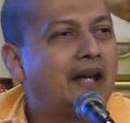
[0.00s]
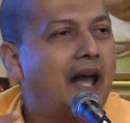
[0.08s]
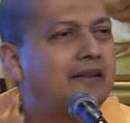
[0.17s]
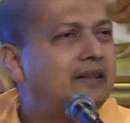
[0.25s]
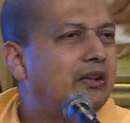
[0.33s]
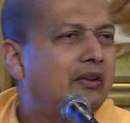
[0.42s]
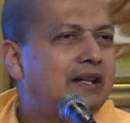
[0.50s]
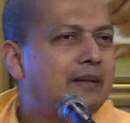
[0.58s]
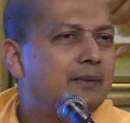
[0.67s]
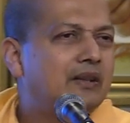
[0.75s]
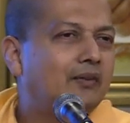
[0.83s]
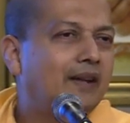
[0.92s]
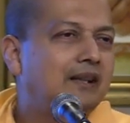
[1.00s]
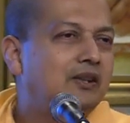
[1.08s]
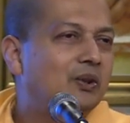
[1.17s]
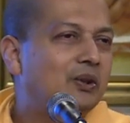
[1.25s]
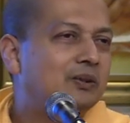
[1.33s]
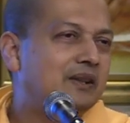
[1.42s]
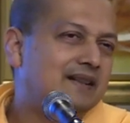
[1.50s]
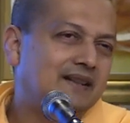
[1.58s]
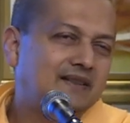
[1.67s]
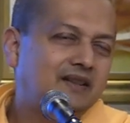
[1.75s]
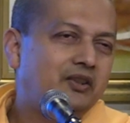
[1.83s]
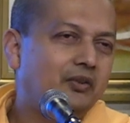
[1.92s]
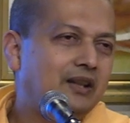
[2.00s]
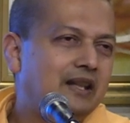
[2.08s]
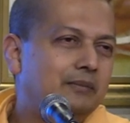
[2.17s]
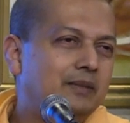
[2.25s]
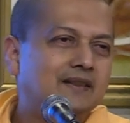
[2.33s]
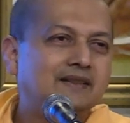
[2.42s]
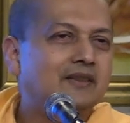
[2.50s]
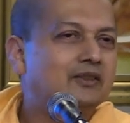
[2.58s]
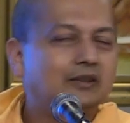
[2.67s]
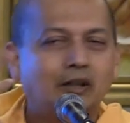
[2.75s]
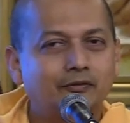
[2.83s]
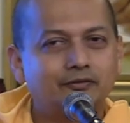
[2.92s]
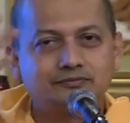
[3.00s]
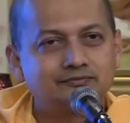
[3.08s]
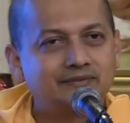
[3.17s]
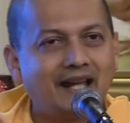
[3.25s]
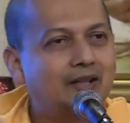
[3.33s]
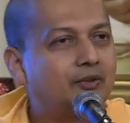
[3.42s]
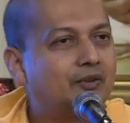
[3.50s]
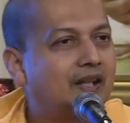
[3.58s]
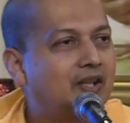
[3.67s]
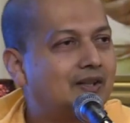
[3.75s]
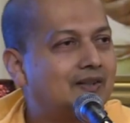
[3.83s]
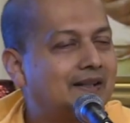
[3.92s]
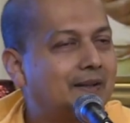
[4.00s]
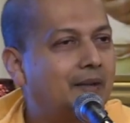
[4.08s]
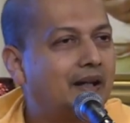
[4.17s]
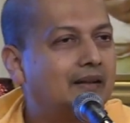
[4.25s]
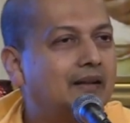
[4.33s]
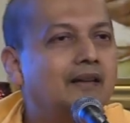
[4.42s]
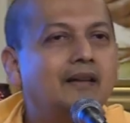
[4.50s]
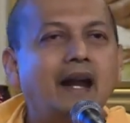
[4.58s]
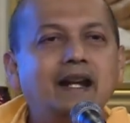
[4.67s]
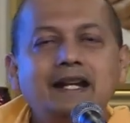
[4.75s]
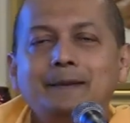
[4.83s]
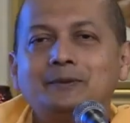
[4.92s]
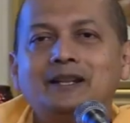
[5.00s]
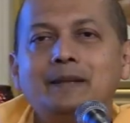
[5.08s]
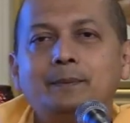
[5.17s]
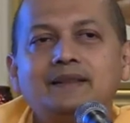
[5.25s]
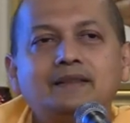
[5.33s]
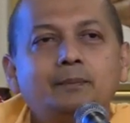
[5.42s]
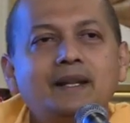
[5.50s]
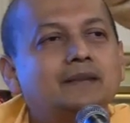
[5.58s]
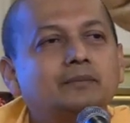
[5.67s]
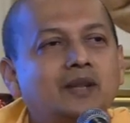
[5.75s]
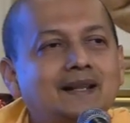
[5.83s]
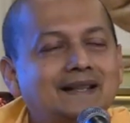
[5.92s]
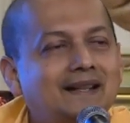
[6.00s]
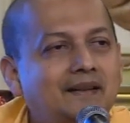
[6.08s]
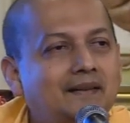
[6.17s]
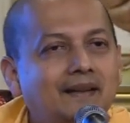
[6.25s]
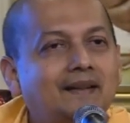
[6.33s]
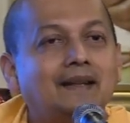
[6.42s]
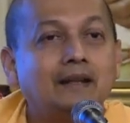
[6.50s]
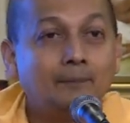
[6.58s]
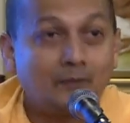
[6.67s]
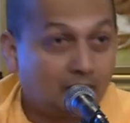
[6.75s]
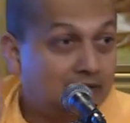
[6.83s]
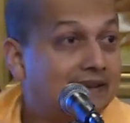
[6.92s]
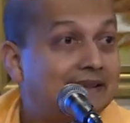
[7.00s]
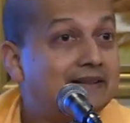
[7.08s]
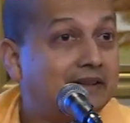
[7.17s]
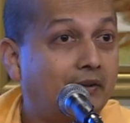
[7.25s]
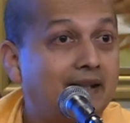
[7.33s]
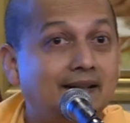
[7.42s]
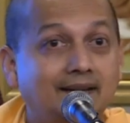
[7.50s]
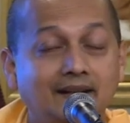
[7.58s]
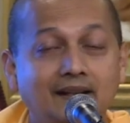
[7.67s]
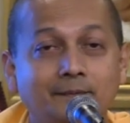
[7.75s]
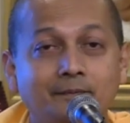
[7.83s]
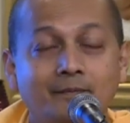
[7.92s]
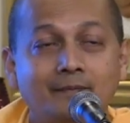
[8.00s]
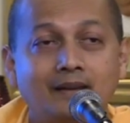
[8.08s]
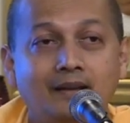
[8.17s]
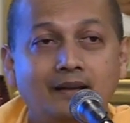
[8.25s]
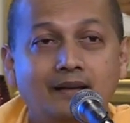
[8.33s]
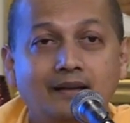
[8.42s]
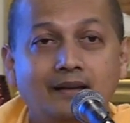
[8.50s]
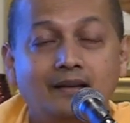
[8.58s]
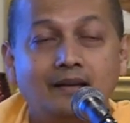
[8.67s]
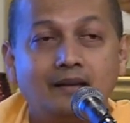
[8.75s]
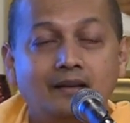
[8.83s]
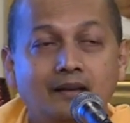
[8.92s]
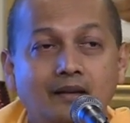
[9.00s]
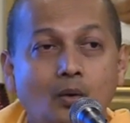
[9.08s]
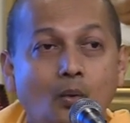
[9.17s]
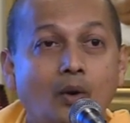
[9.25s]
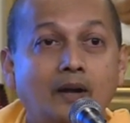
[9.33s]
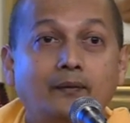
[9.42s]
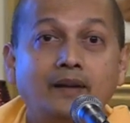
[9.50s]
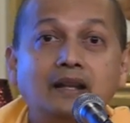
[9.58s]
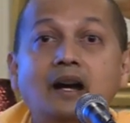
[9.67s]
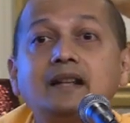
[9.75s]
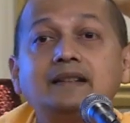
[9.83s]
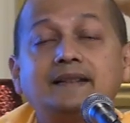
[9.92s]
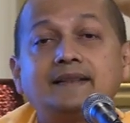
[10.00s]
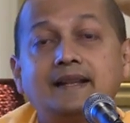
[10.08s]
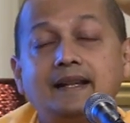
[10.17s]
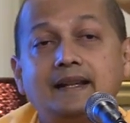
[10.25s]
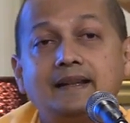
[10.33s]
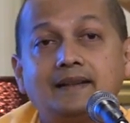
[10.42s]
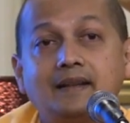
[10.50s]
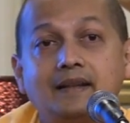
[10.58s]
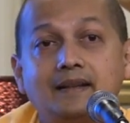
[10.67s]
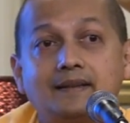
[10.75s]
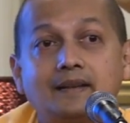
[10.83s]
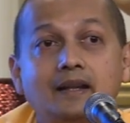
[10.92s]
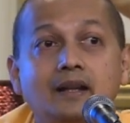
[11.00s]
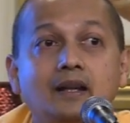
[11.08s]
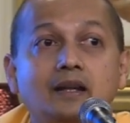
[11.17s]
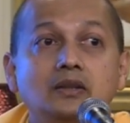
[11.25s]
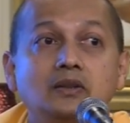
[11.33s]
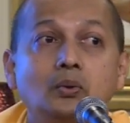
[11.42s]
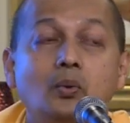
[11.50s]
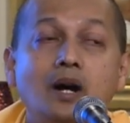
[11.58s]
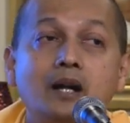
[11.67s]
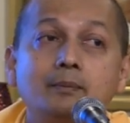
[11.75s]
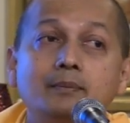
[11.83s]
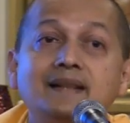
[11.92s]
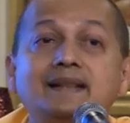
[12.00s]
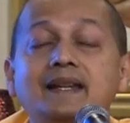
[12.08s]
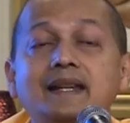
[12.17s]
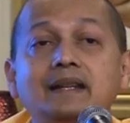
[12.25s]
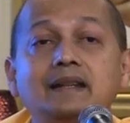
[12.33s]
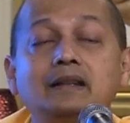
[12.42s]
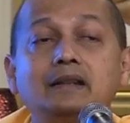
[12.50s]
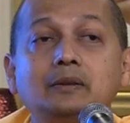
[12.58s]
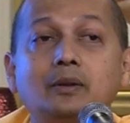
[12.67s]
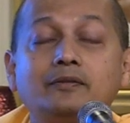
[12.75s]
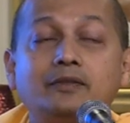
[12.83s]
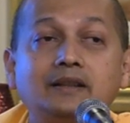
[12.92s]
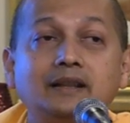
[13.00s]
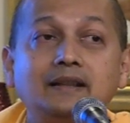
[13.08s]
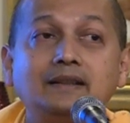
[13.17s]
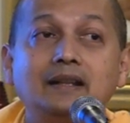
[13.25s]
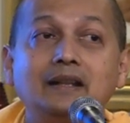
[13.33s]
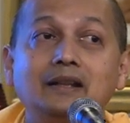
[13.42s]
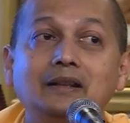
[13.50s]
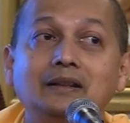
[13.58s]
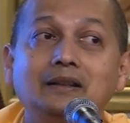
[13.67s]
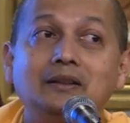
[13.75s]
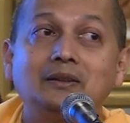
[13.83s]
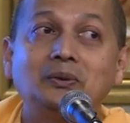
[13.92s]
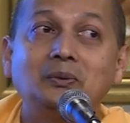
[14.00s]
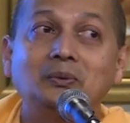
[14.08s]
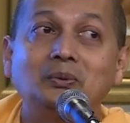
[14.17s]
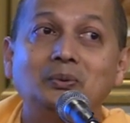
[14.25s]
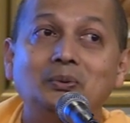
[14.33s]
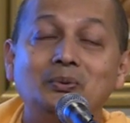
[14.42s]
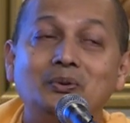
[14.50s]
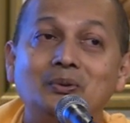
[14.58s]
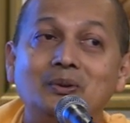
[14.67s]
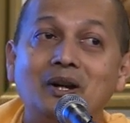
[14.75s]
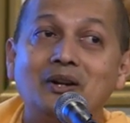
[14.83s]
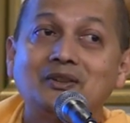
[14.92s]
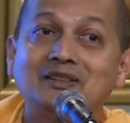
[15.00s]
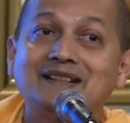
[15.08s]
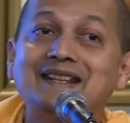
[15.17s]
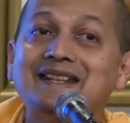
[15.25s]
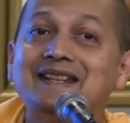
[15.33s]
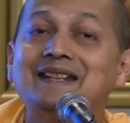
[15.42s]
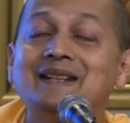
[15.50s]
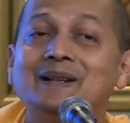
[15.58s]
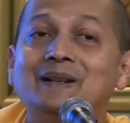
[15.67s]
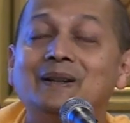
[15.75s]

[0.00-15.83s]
And the dream is, it's just a dream. It's just sort of hallucinations in the mind. And deep sleep is basically nothing. So this is the real thing. What Vedanta says is, you are missing, you are forgetting, you do not see